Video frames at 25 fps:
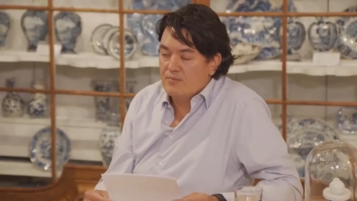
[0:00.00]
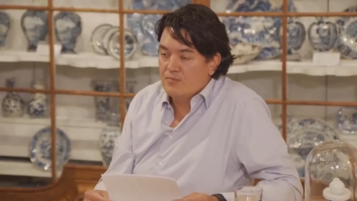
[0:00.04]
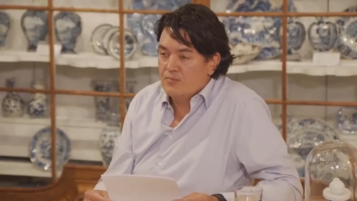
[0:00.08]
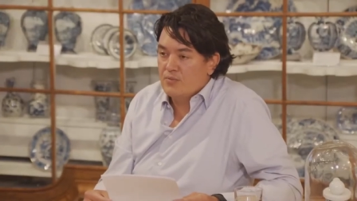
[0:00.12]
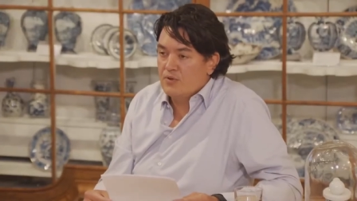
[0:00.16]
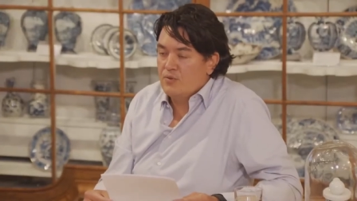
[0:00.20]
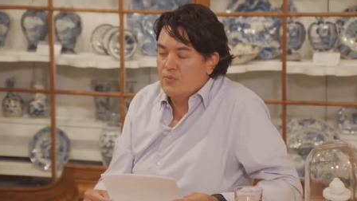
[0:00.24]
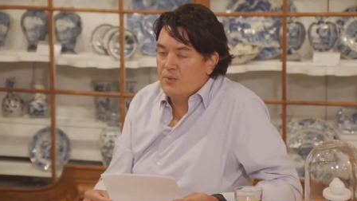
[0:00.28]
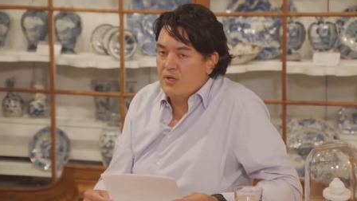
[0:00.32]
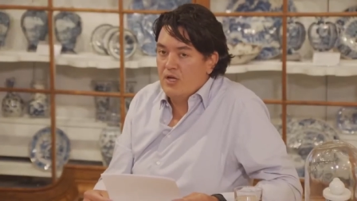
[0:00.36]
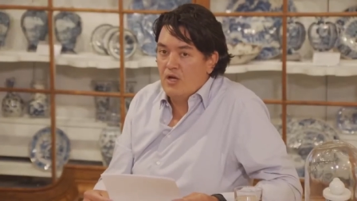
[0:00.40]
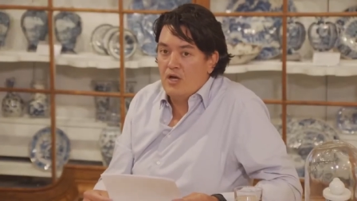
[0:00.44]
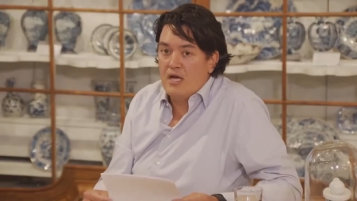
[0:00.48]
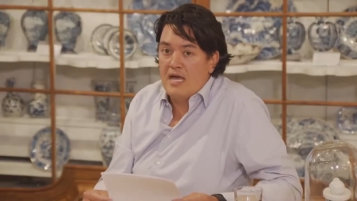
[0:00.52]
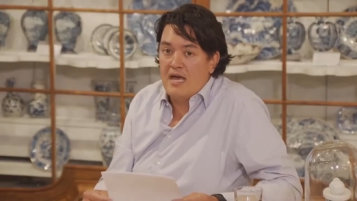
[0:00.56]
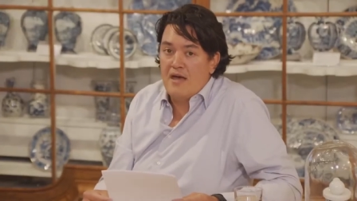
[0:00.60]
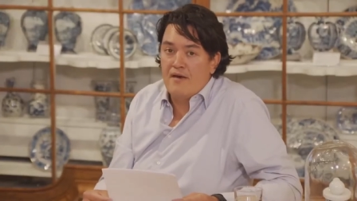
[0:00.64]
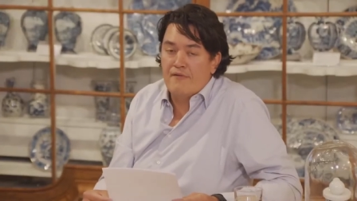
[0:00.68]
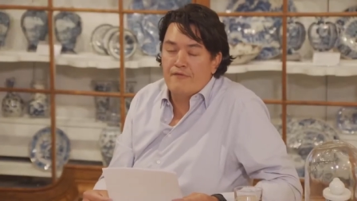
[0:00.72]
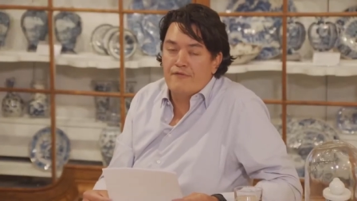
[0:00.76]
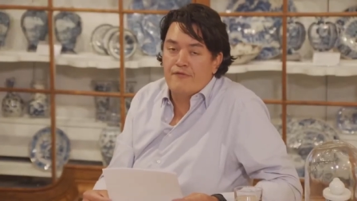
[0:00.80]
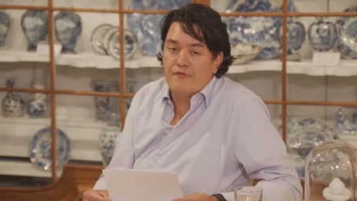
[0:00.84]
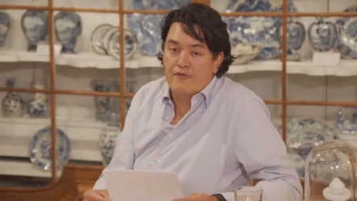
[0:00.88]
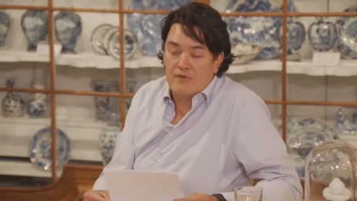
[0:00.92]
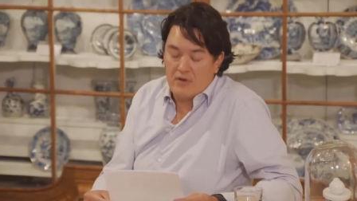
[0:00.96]
but we
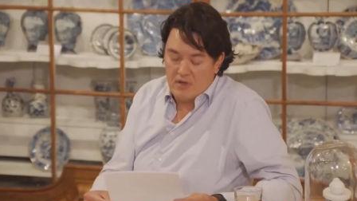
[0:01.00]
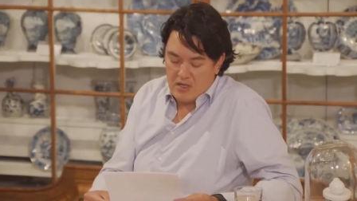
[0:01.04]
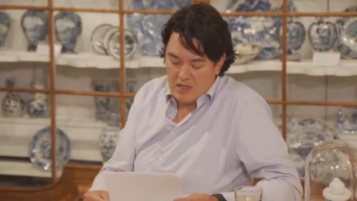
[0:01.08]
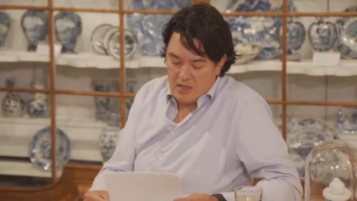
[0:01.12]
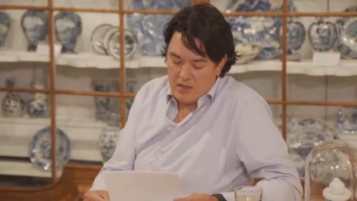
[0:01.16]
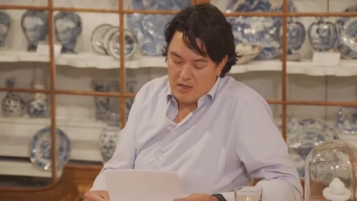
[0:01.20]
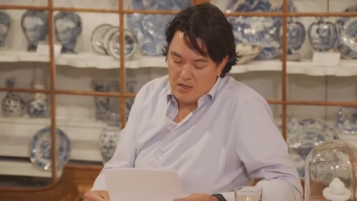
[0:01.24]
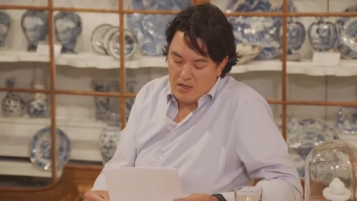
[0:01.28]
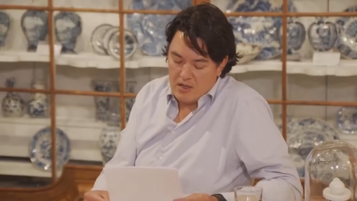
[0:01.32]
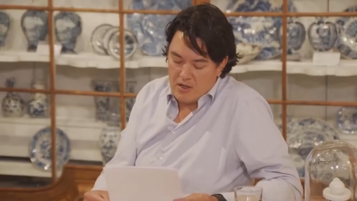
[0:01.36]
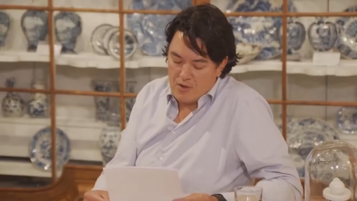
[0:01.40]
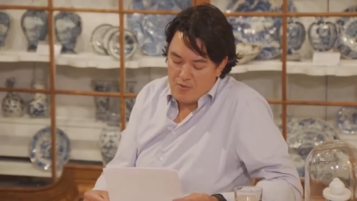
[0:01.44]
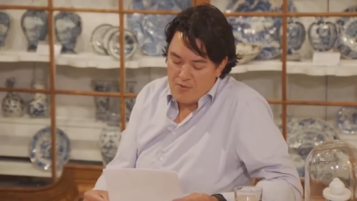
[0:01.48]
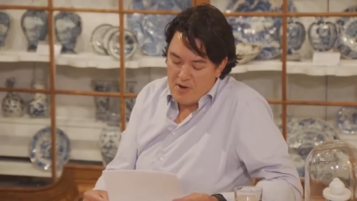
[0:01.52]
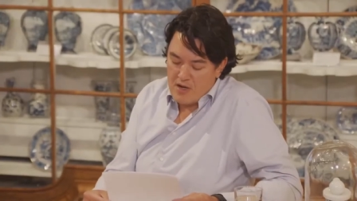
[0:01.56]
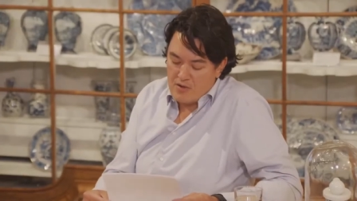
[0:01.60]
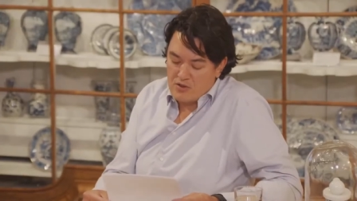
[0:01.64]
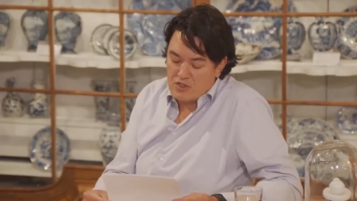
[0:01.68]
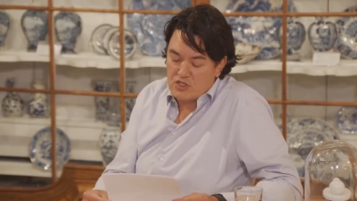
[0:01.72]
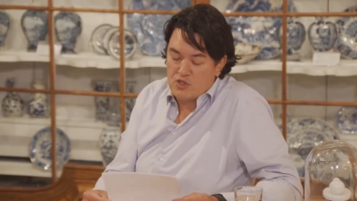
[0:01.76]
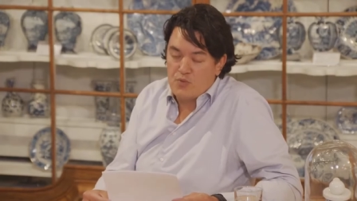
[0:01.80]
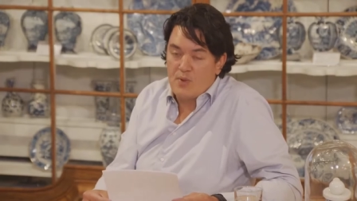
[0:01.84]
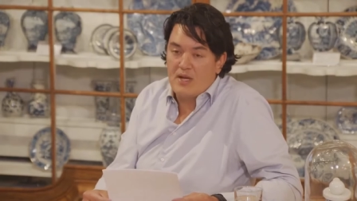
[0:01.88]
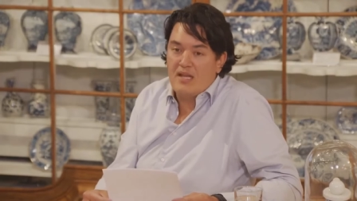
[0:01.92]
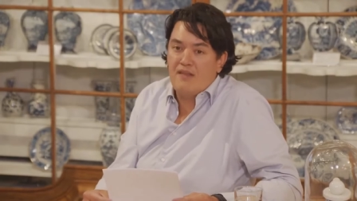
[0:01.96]
have
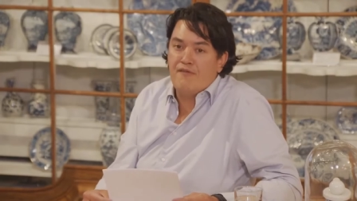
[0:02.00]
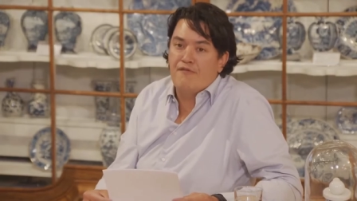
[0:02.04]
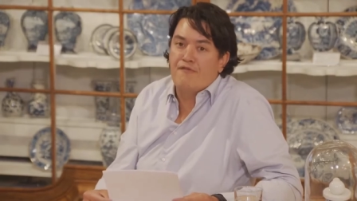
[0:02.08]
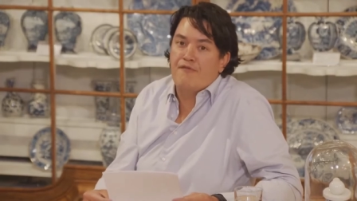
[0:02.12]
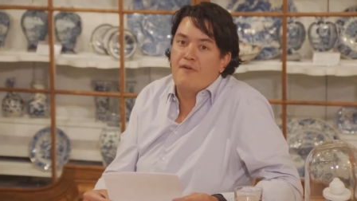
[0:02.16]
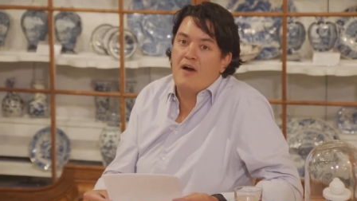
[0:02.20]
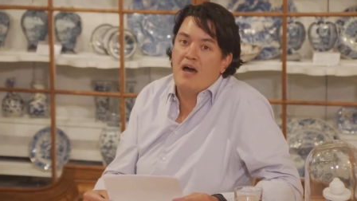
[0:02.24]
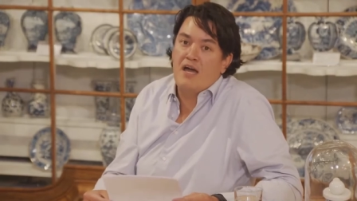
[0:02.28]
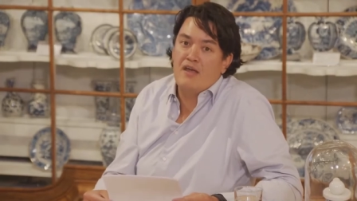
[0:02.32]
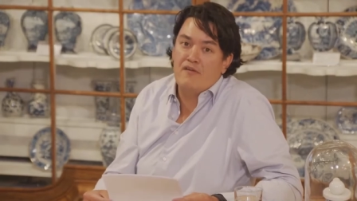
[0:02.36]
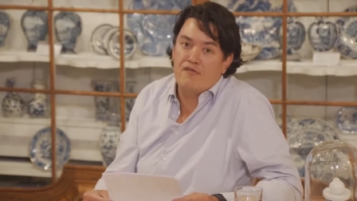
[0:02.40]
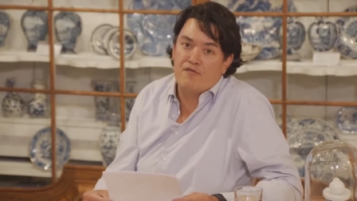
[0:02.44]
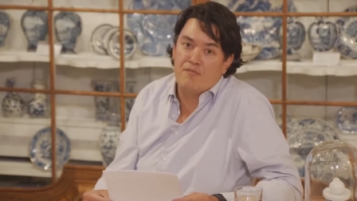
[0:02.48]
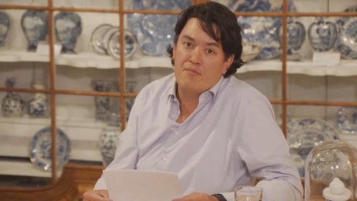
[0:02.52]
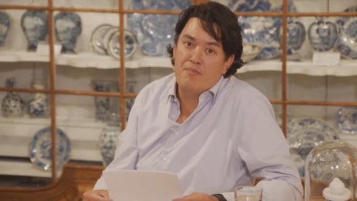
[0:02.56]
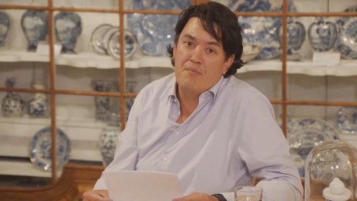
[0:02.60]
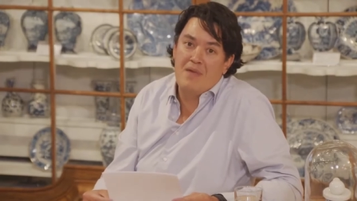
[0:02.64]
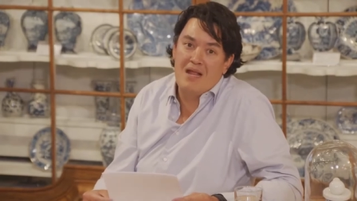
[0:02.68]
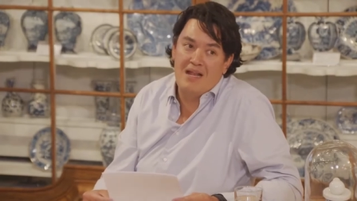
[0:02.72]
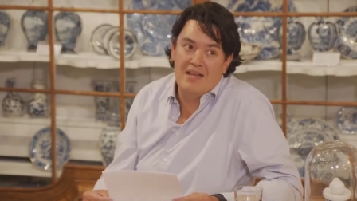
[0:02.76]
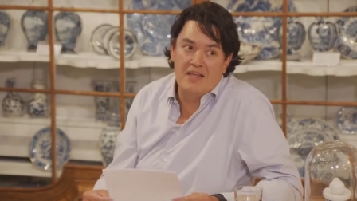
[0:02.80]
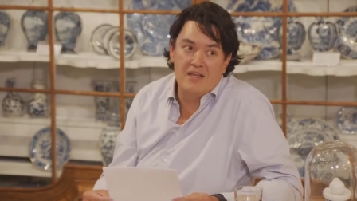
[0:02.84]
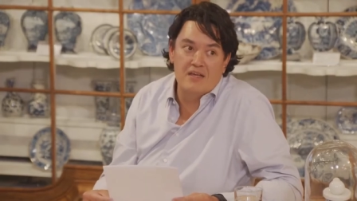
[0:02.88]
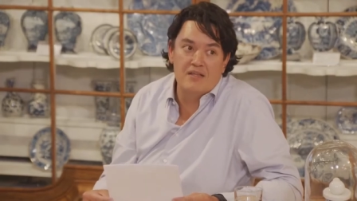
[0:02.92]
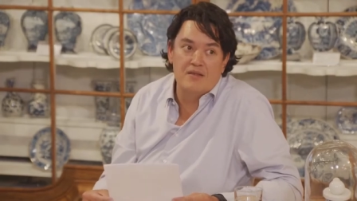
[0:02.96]
around 25
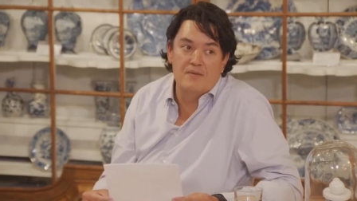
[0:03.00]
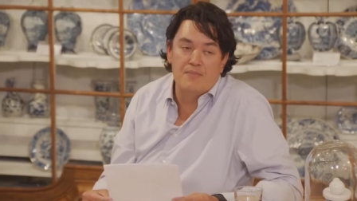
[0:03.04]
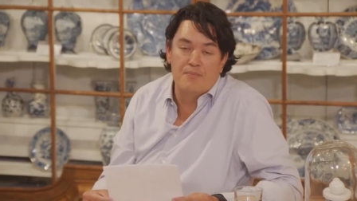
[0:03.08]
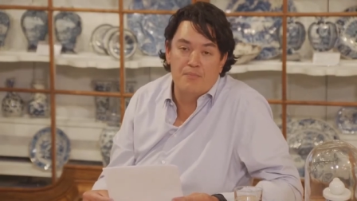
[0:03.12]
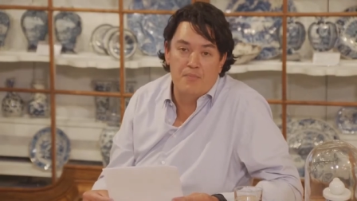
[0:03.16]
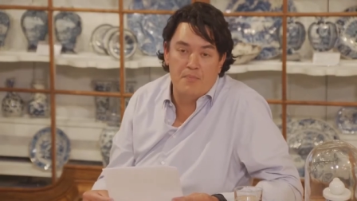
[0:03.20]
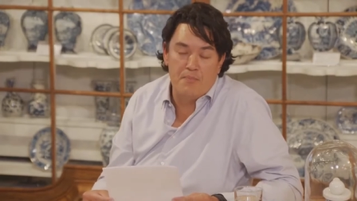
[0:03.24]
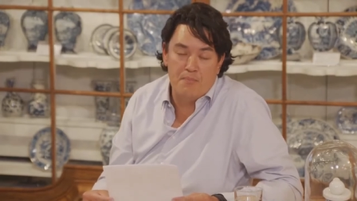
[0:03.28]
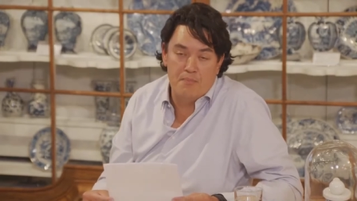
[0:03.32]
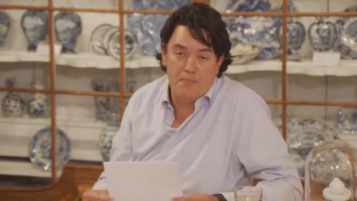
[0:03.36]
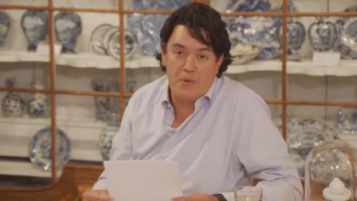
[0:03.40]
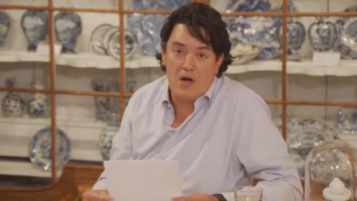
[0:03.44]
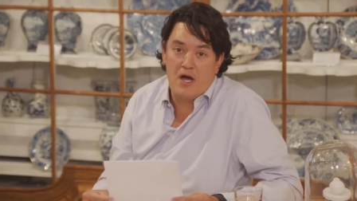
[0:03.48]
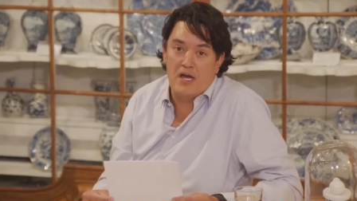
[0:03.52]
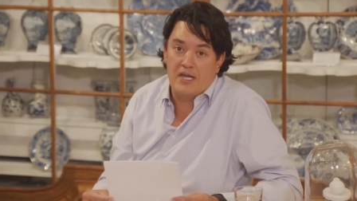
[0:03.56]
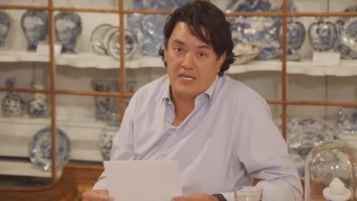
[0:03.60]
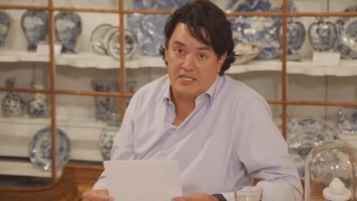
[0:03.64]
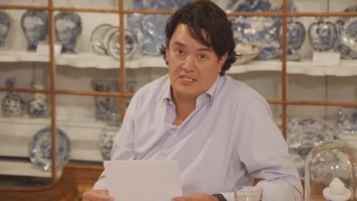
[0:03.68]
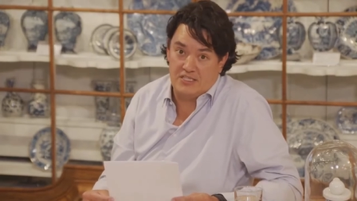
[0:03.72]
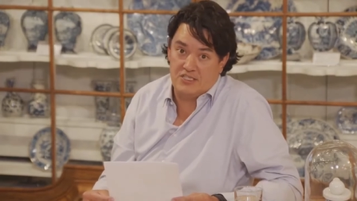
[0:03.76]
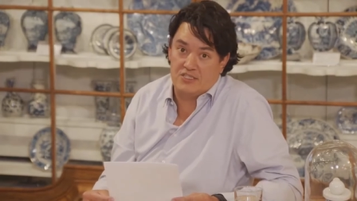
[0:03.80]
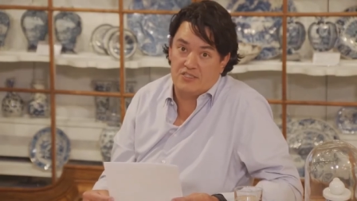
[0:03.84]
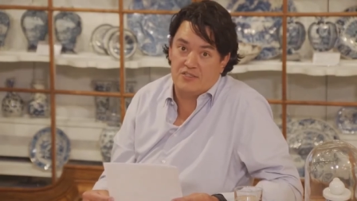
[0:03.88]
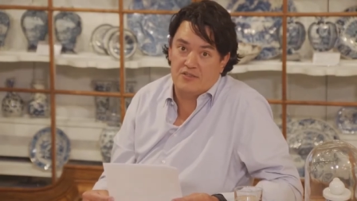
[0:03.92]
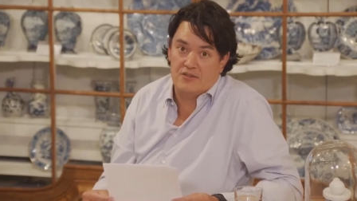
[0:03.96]
million
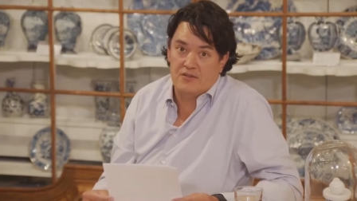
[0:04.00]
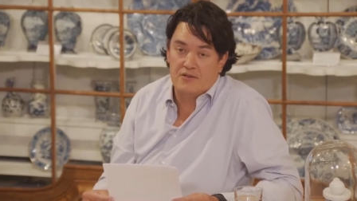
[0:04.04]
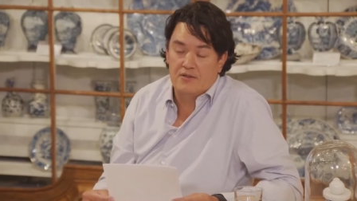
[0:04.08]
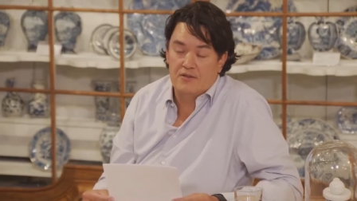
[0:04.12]
bikes.